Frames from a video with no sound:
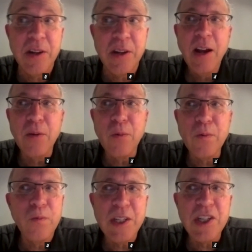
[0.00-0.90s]

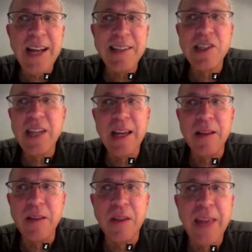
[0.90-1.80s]
which is not to say
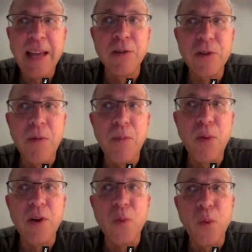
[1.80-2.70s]
that they don't do
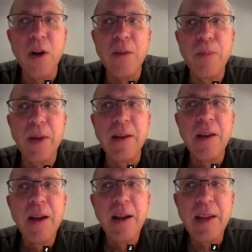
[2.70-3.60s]
important work, but
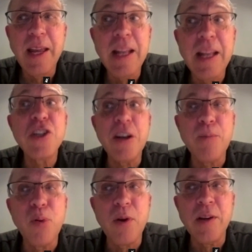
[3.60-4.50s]
it is an
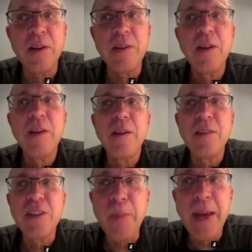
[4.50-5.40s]
important
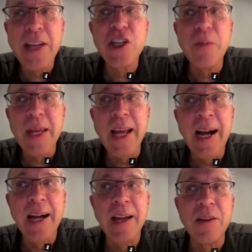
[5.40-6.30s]
dimension
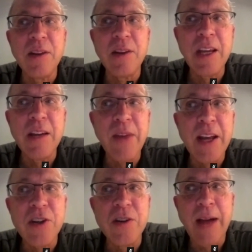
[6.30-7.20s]
beyond the
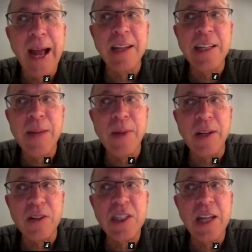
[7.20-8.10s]
conventional academic
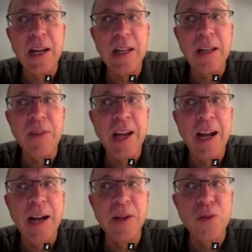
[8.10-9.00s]
study of the
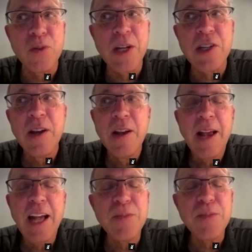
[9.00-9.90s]
commons, which
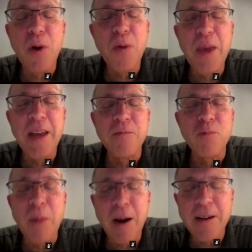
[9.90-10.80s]
has both been
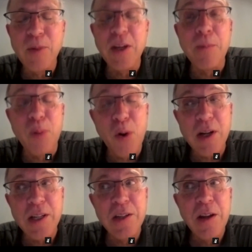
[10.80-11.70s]
remarkably
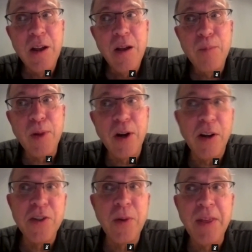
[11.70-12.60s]
important, but
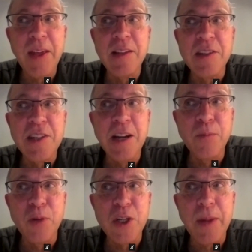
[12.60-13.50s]
also, I think, in some
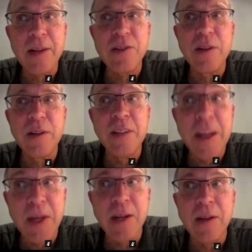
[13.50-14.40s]
respects,
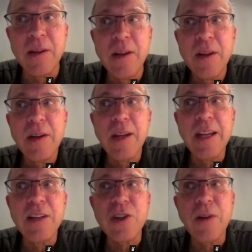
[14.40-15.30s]
limited in
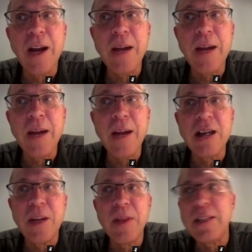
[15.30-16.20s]
describing some of
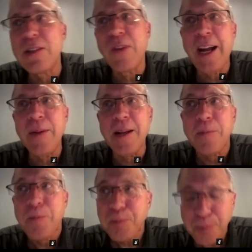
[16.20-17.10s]
these phenomena.
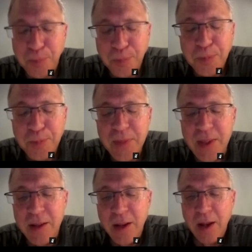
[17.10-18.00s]

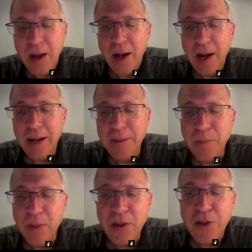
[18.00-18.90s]

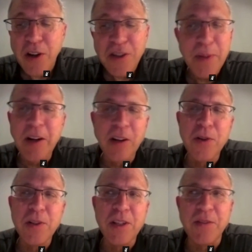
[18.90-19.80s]
There's also been all
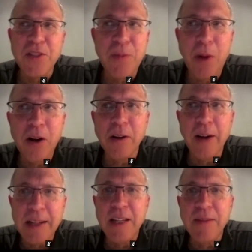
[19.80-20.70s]
sorts of smaller
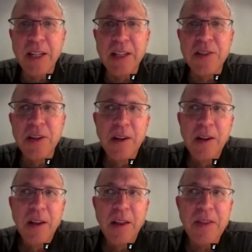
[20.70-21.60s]
activities,
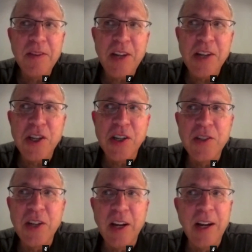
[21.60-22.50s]
such
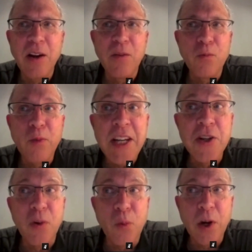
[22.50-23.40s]
as
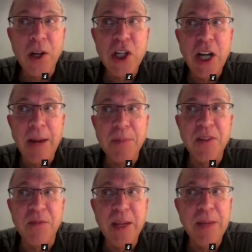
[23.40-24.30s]
regional workshops
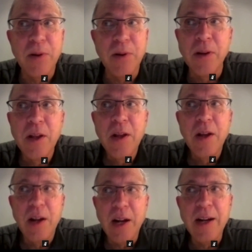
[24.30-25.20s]
of people
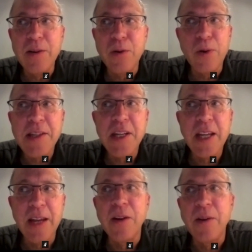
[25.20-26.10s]
who get
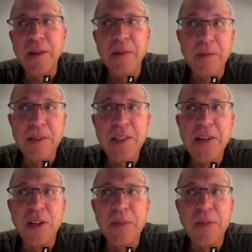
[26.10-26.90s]
together and essentially